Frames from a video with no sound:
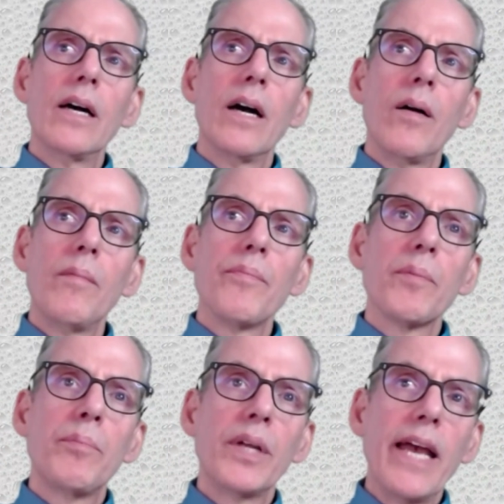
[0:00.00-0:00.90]

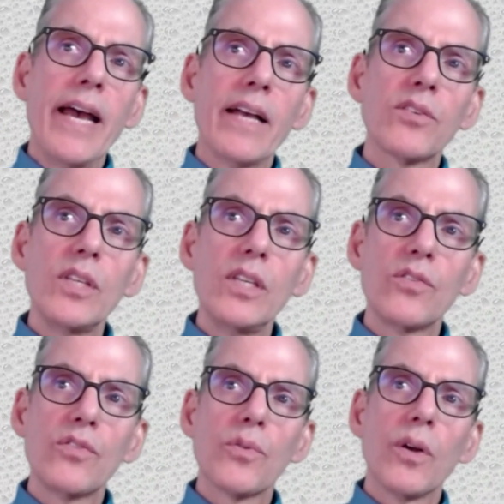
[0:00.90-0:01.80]
but as
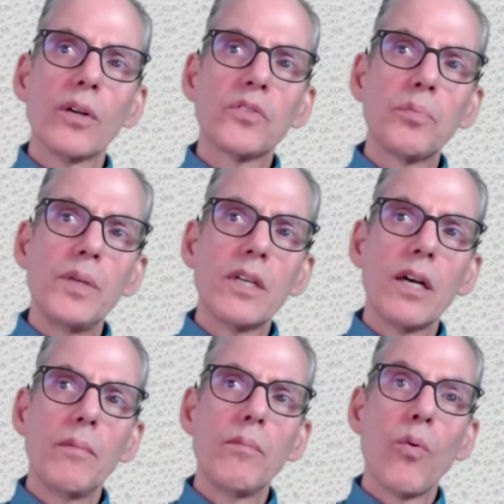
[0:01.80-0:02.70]
these drugs
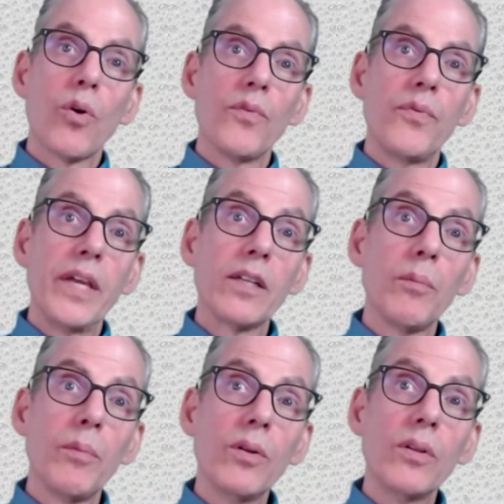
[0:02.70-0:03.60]
become more
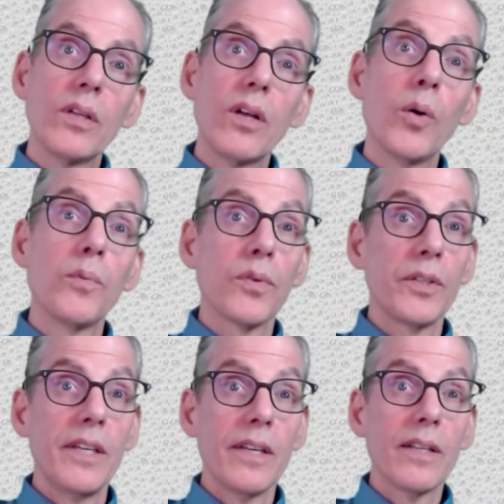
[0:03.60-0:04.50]
available,
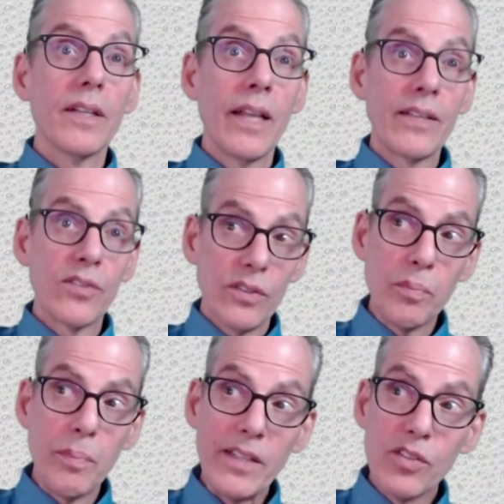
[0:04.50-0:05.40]
hopefully less
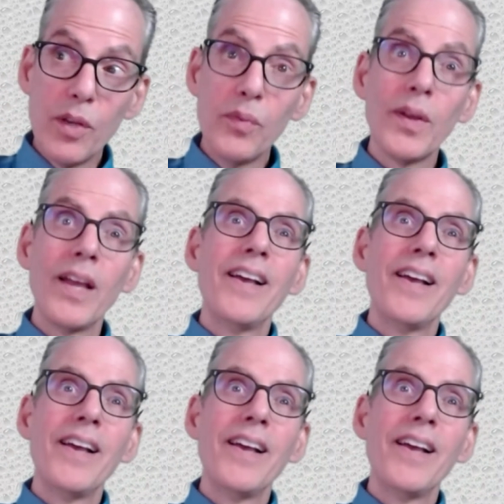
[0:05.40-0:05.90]
expensive,